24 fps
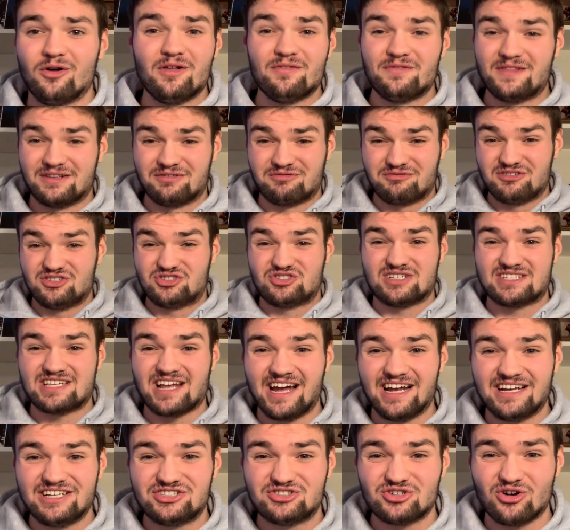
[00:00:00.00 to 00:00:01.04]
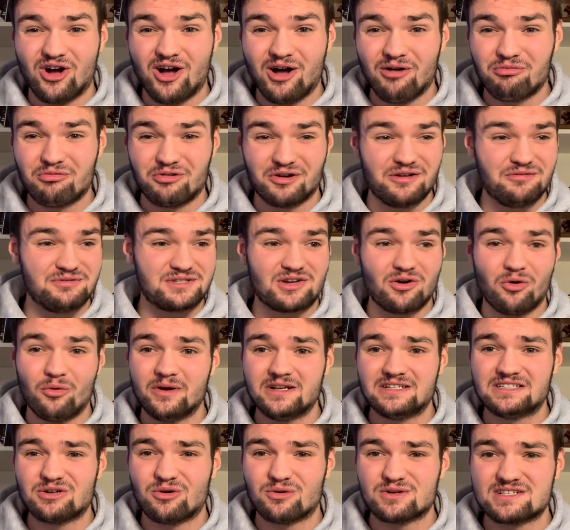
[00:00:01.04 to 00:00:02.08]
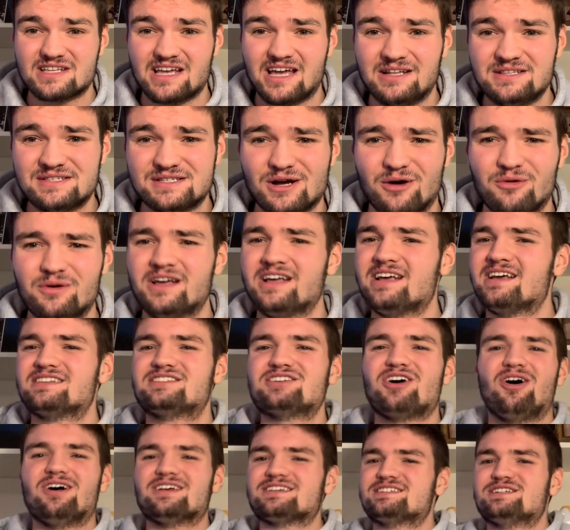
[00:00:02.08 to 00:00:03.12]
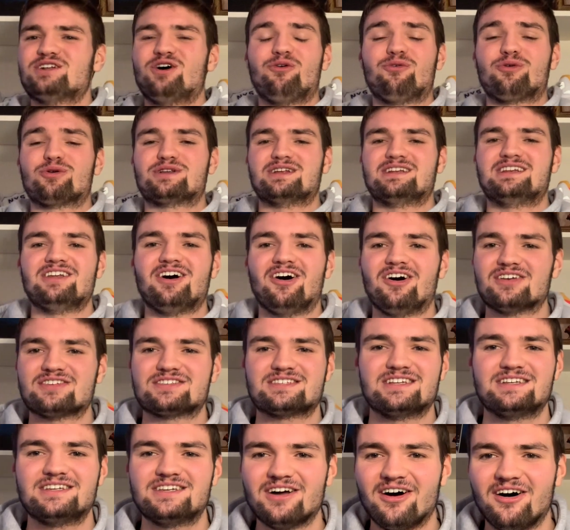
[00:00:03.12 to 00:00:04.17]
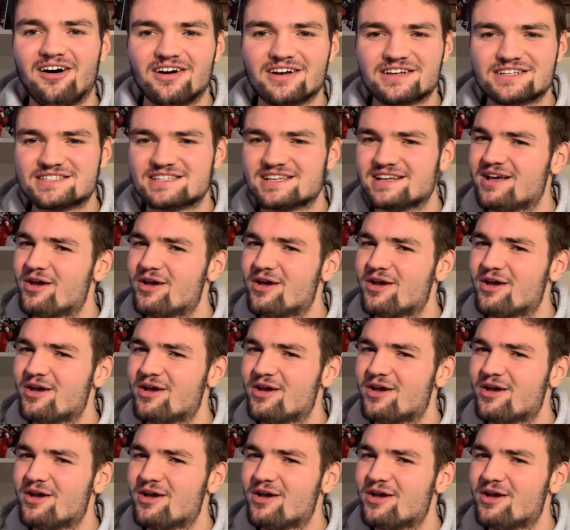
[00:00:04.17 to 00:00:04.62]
The design draw where he was going towards the end zone, toss it over to Nawson Dox.